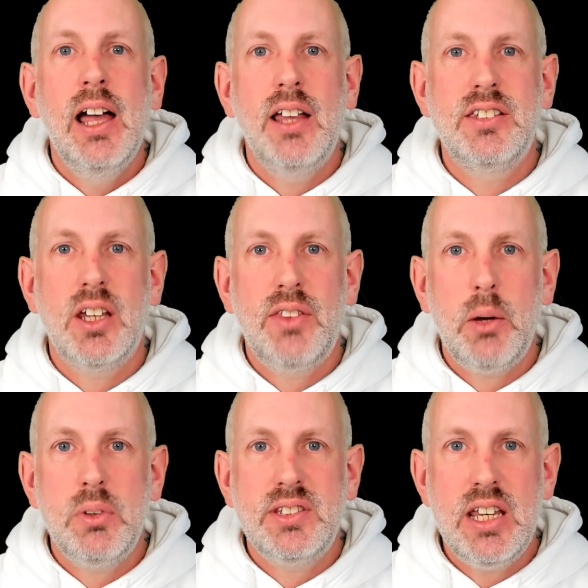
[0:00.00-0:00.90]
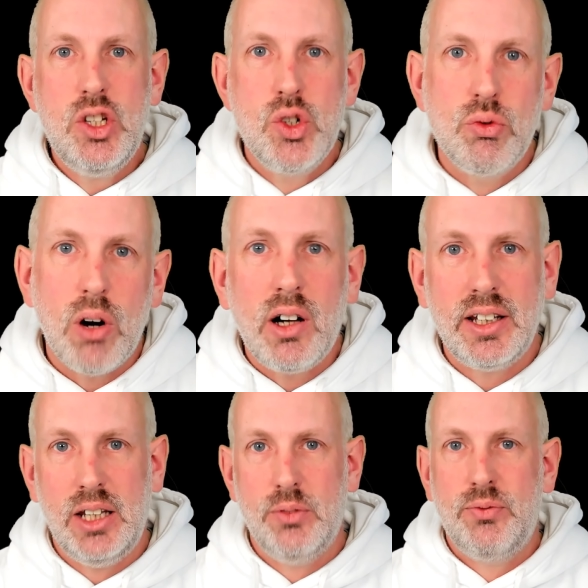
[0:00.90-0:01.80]
And so there was this
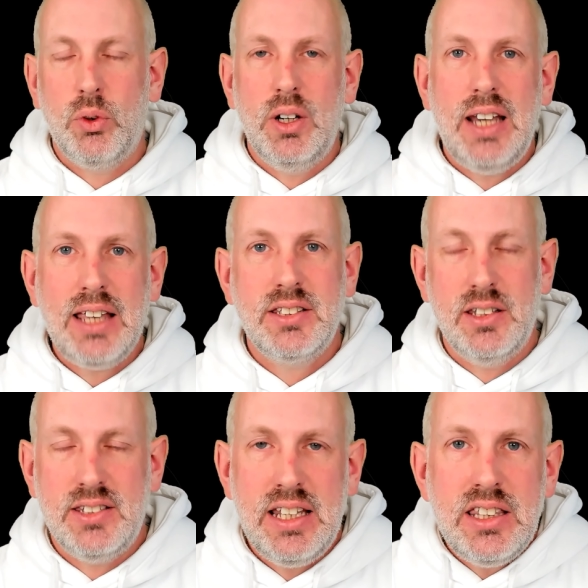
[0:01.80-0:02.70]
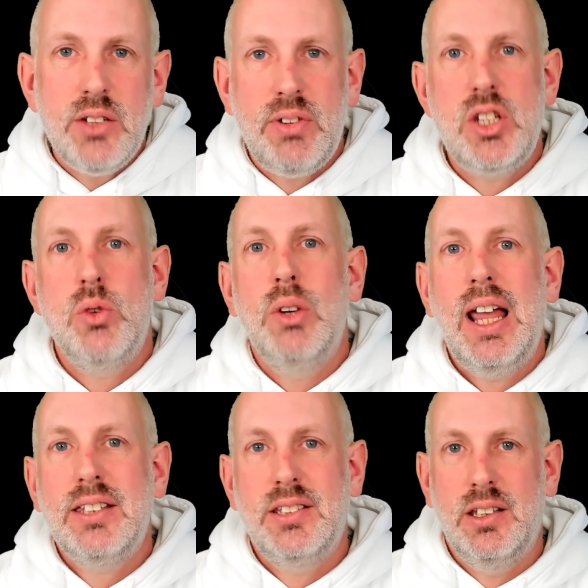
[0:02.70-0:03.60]
drive for lessons, individual
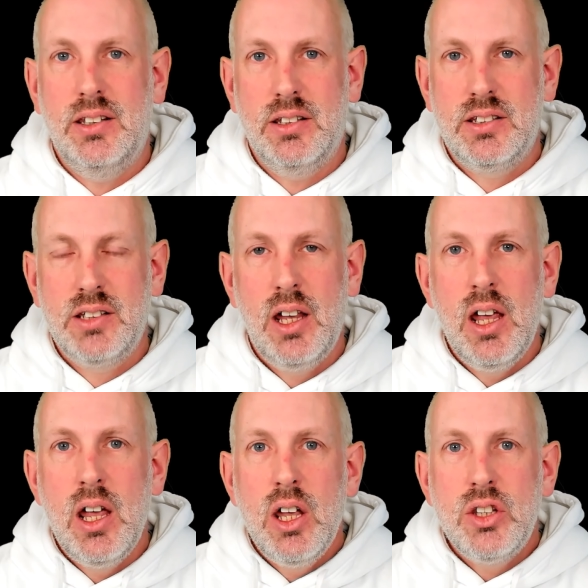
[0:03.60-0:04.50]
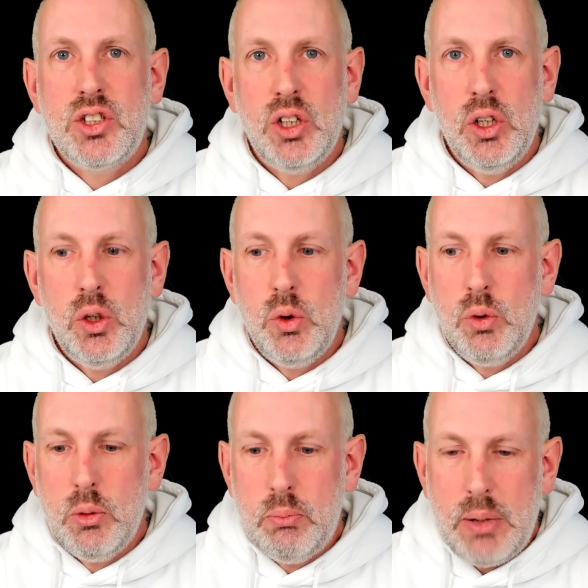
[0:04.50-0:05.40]
lessons,
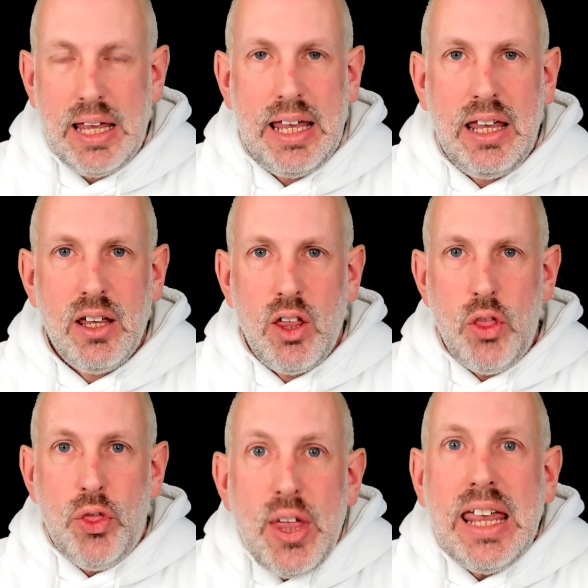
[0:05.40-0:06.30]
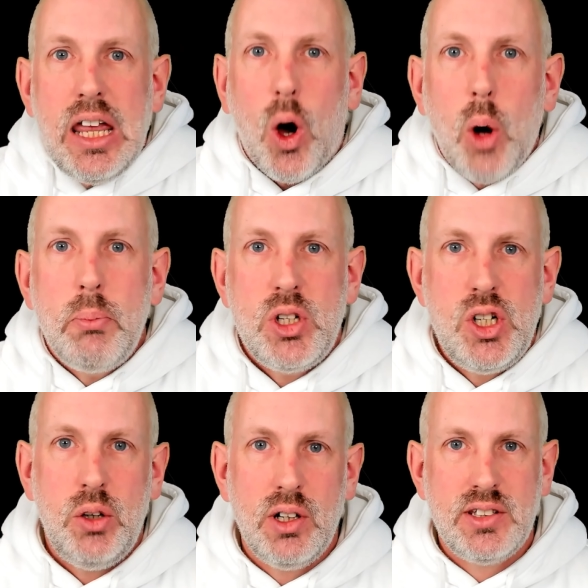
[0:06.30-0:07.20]
to be the
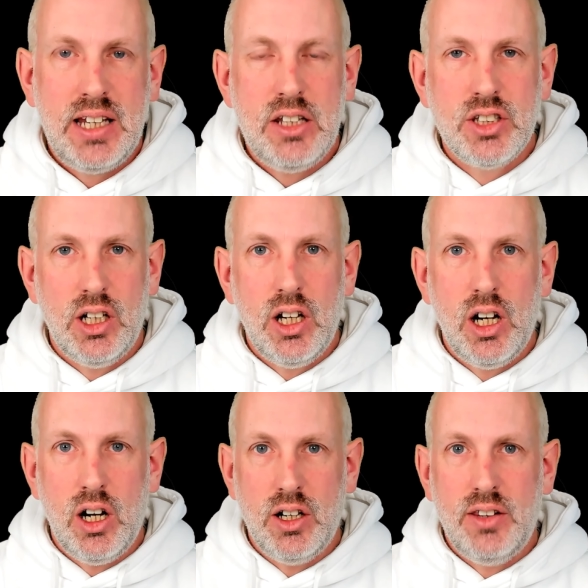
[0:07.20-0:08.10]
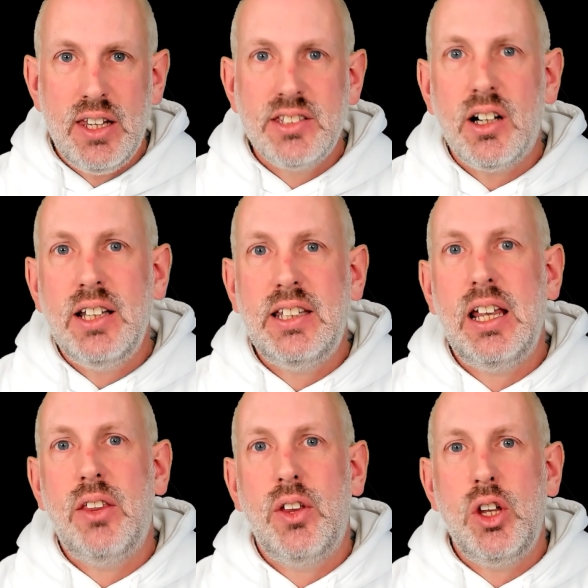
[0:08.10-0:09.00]
opportunity to learn. And this
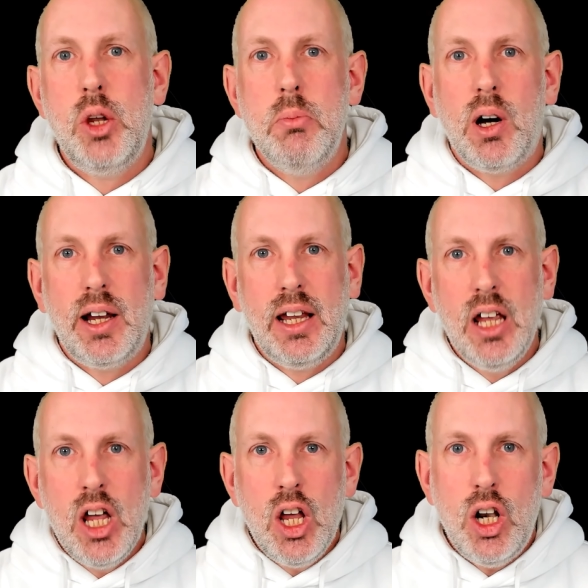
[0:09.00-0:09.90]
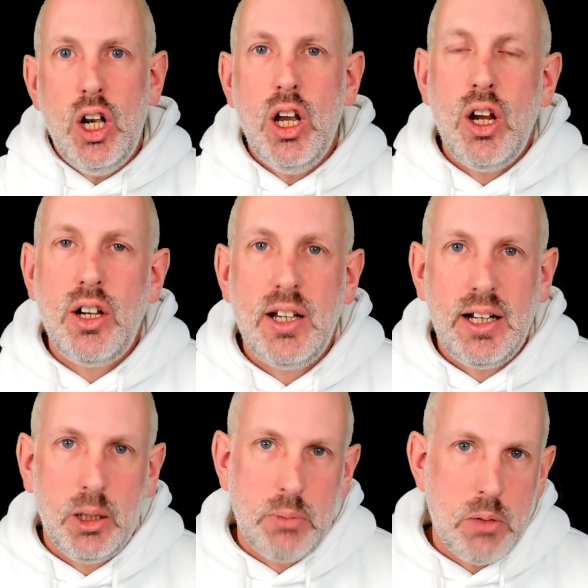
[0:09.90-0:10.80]
idea that you might learn a
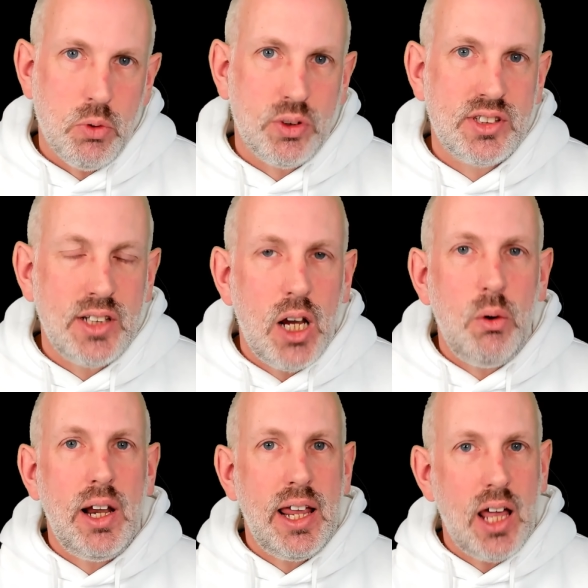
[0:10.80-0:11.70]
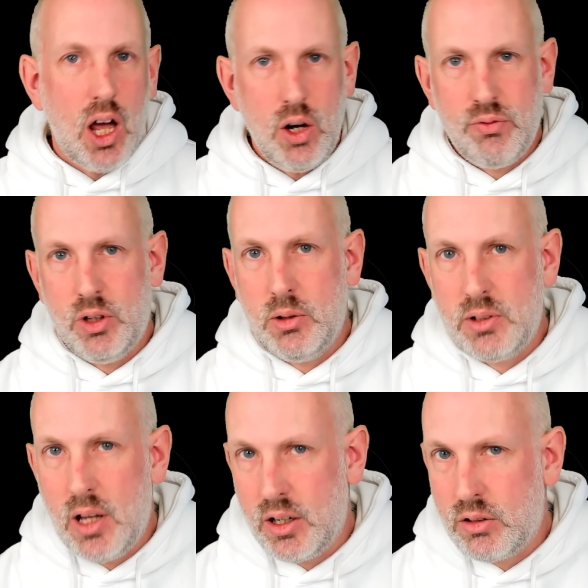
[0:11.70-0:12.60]
little bit more slowly over
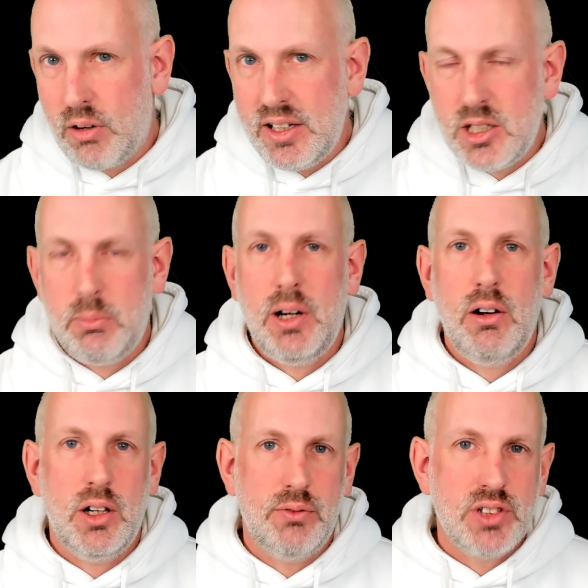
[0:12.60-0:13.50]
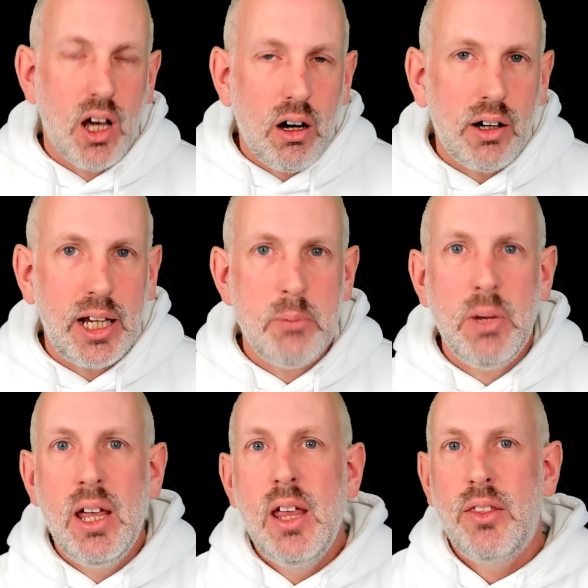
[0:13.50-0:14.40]
a greater period of time,
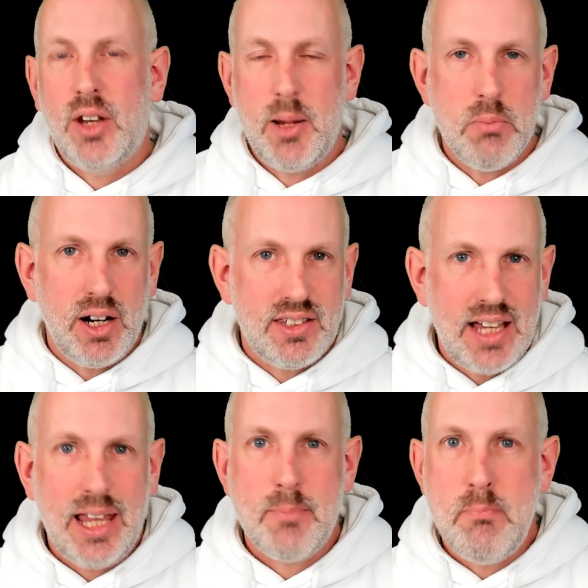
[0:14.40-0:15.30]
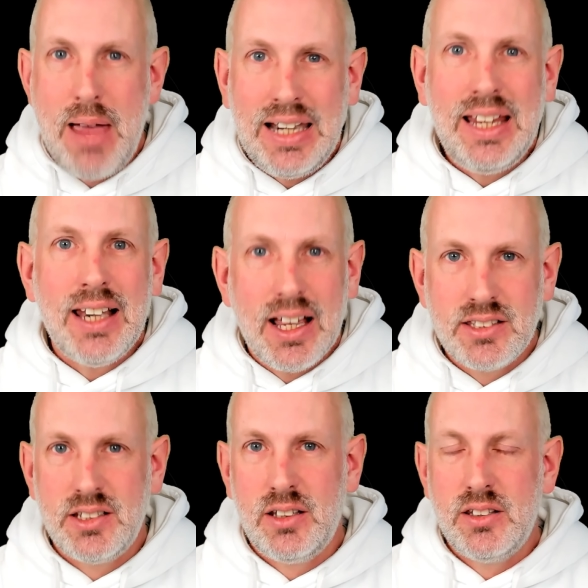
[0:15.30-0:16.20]
that it might take many
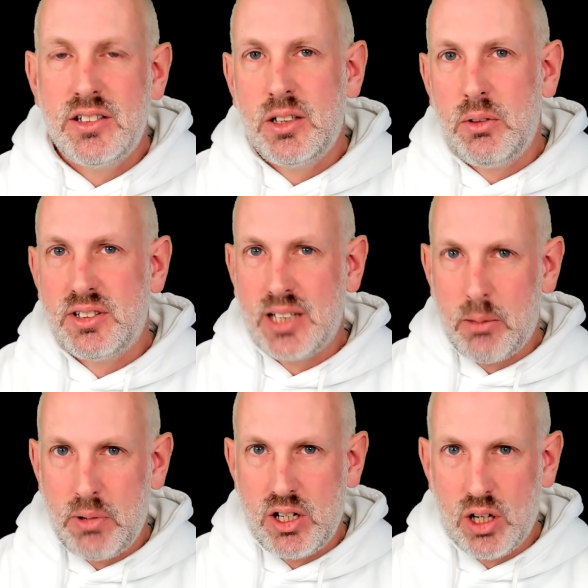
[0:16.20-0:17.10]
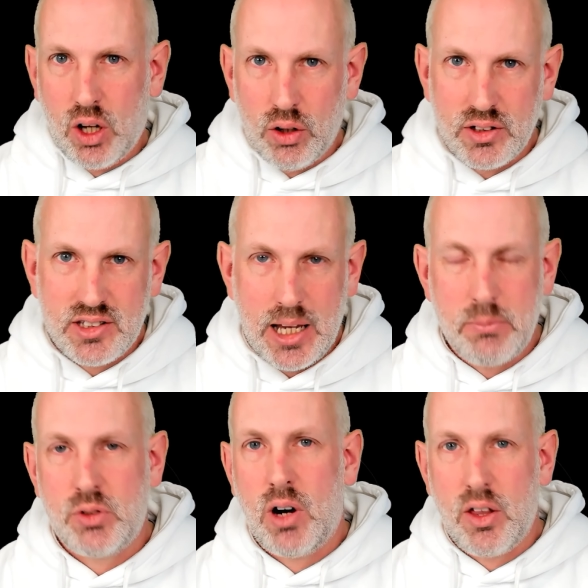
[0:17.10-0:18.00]
lessons to establish a
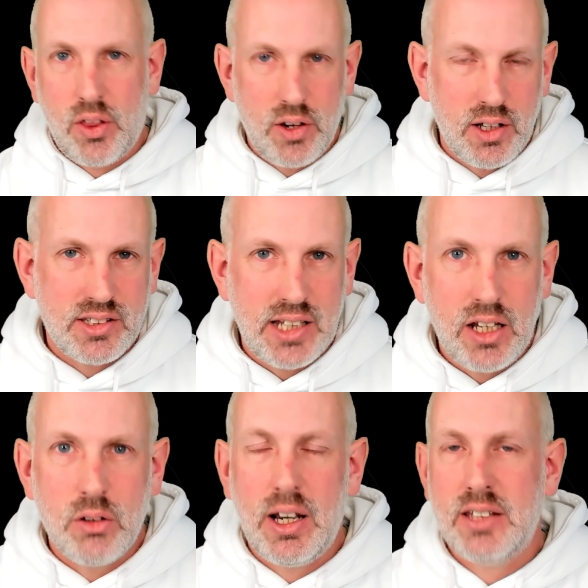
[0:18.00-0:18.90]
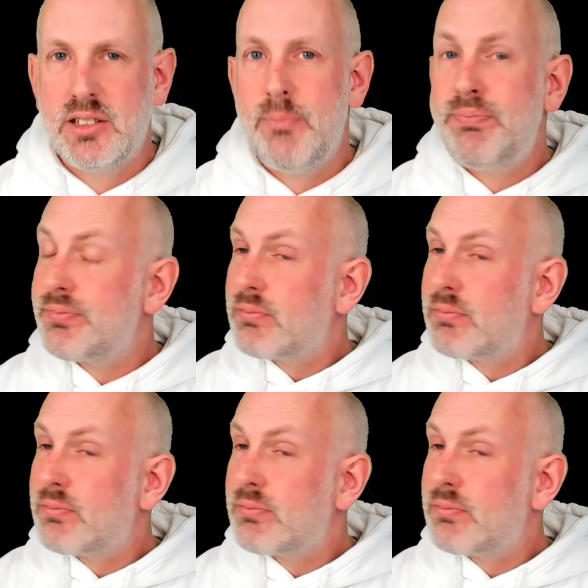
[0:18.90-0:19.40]
concept rather than a single lesson.